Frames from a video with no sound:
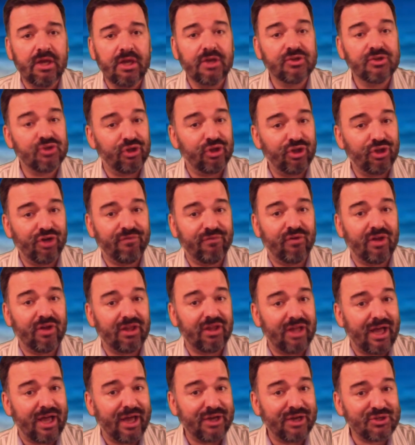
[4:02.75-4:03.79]
So look for a
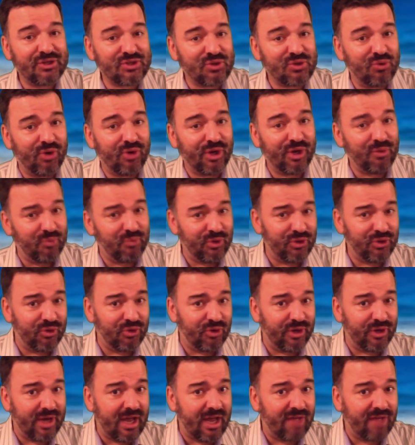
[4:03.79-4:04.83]
lot of scoring when they're
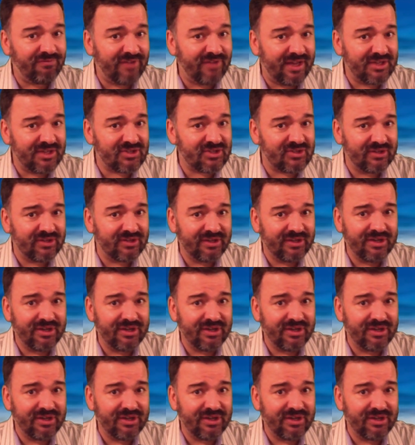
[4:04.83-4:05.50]
on offense.